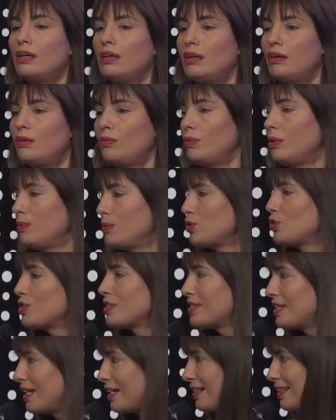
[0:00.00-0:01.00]
we were
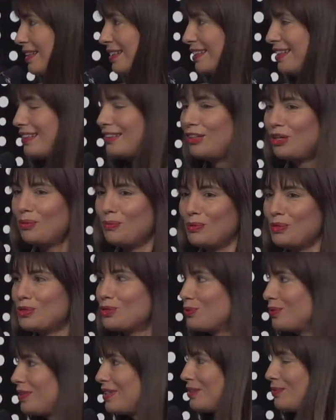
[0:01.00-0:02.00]
just tackling that topic,
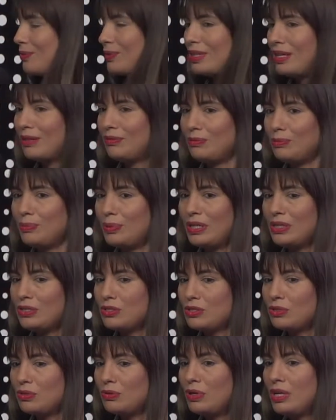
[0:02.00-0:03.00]
so that's what I would bring.
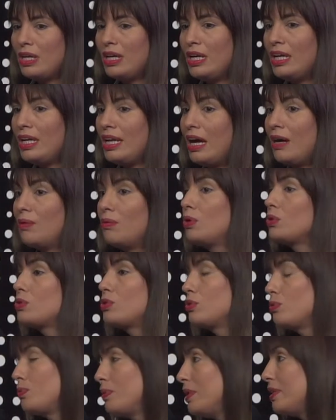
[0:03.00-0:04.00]
So now
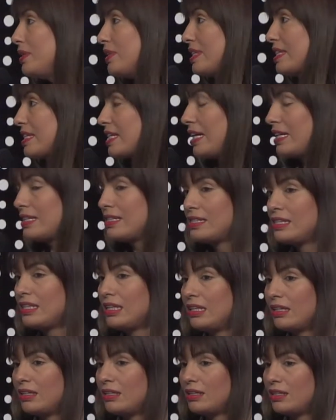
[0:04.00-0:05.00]
also we are
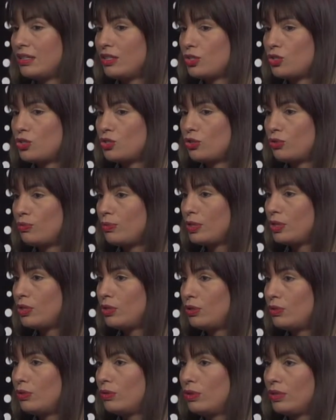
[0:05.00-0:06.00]
discussing, should we
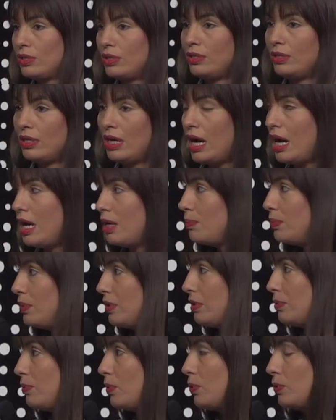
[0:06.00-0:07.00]
go on a
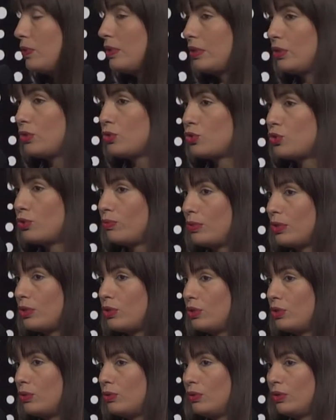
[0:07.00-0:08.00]
hybrid model or should we
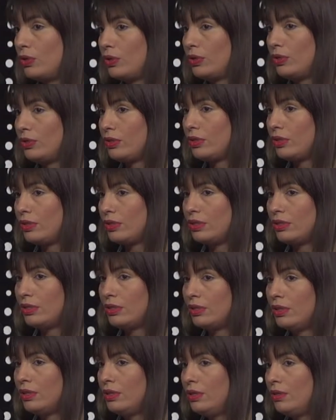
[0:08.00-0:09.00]
go on
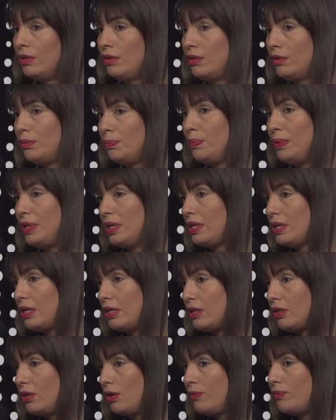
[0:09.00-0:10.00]
the being at
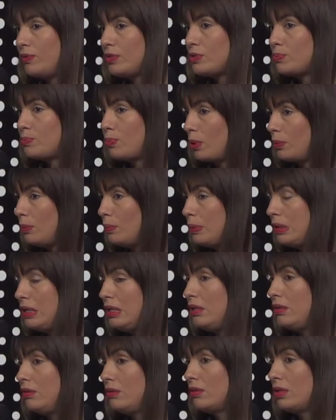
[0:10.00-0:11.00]
the office?
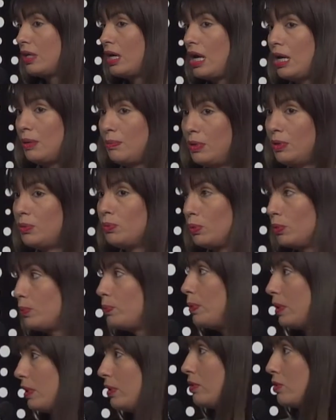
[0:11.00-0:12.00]
Probably the hybrid
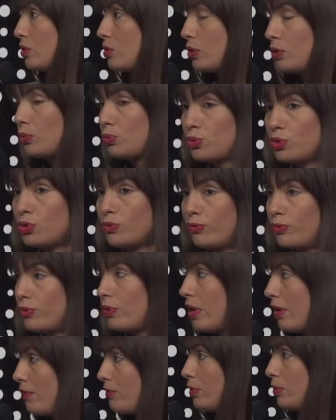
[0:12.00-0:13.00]
would be the solution
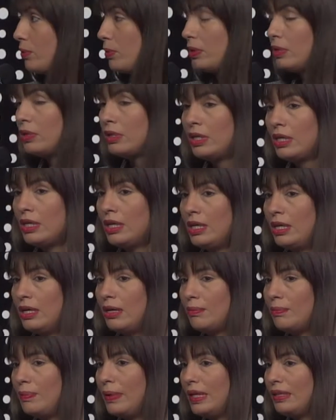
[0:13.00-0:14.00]
for everyone,
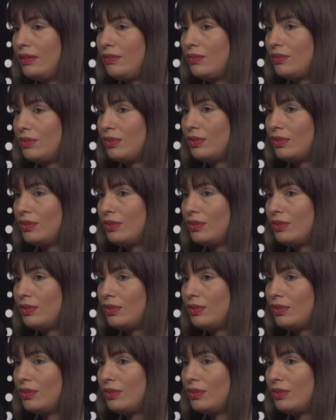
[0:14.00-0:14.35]
but